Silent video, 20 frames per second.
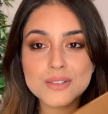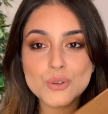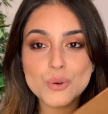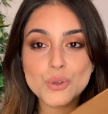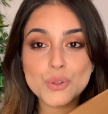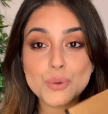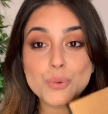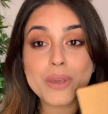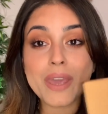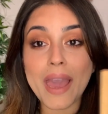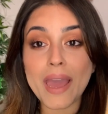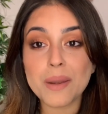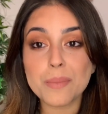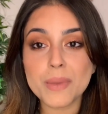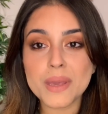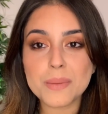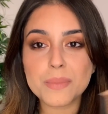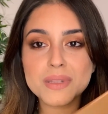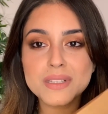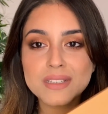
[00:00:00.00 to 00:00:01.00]
So you can
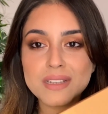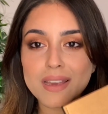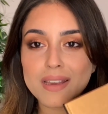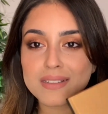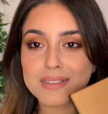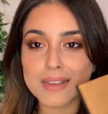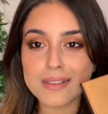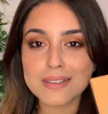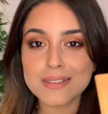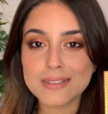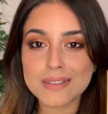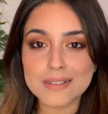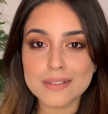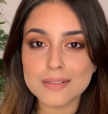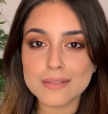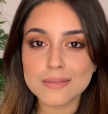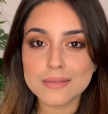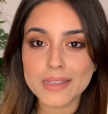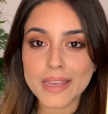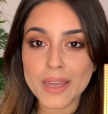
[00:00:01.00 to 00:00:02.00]
make mistakes and
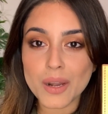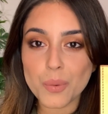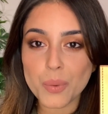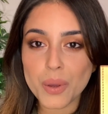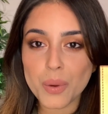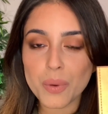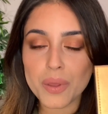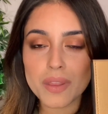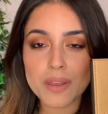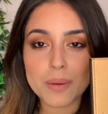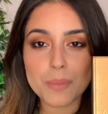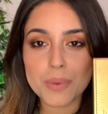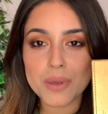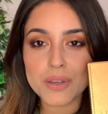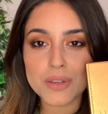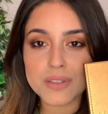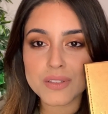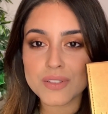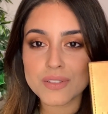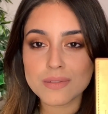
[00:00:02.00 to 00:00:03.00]
still get away with it
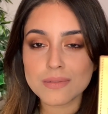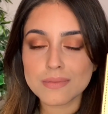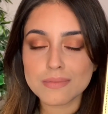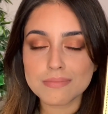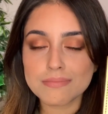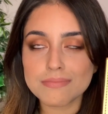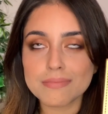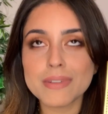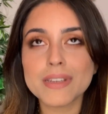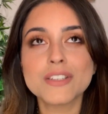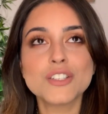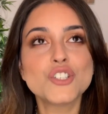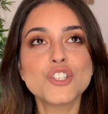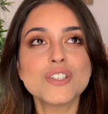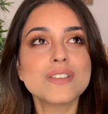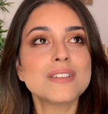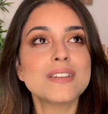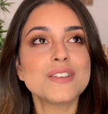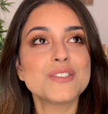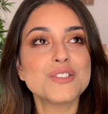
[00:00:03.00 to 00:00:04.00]
because it
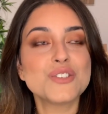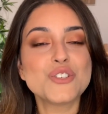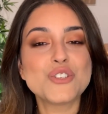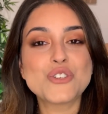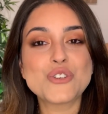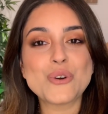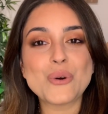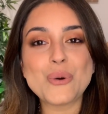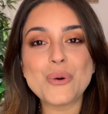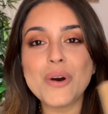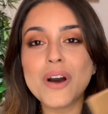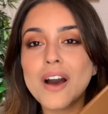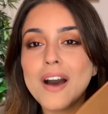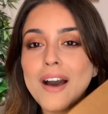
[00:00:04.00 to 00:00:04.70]
just doesn't show.